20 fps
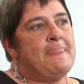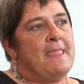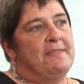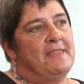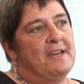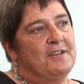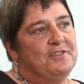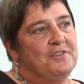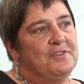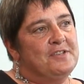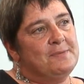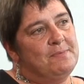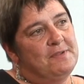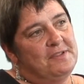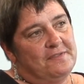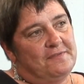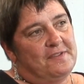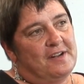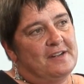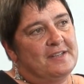they transmit
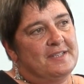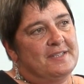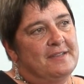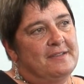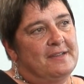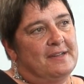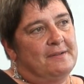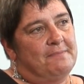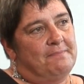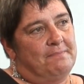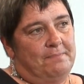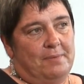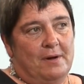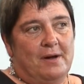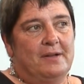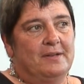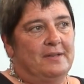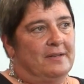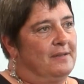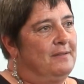the virus to their
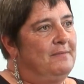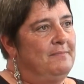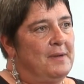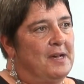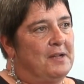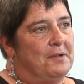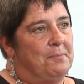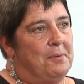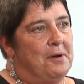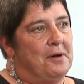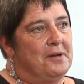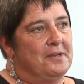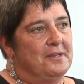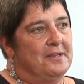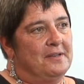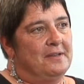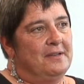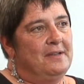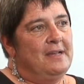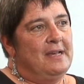partner, male
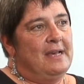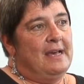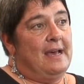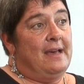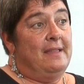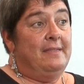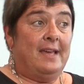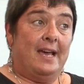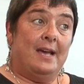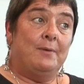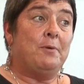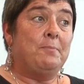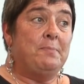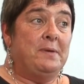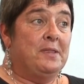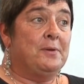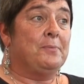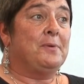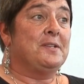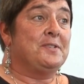partner, and they will be
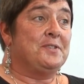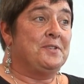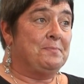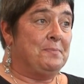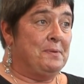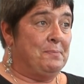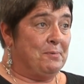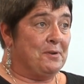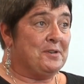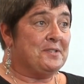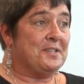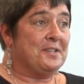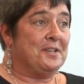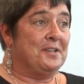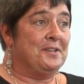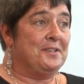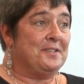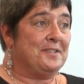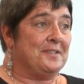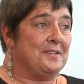the ones who'll be
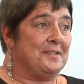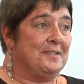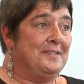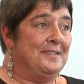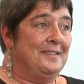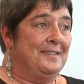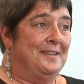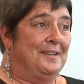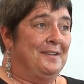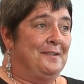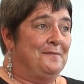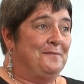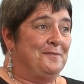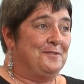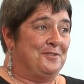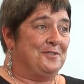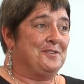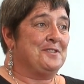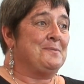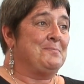prosecuted for
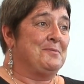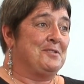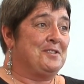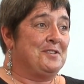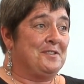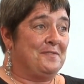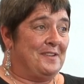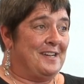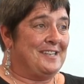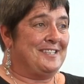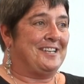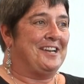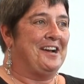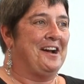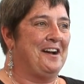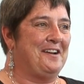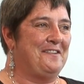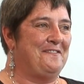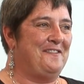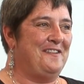transmission of
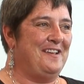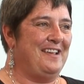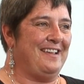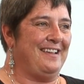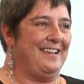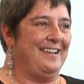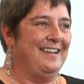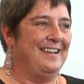HIV.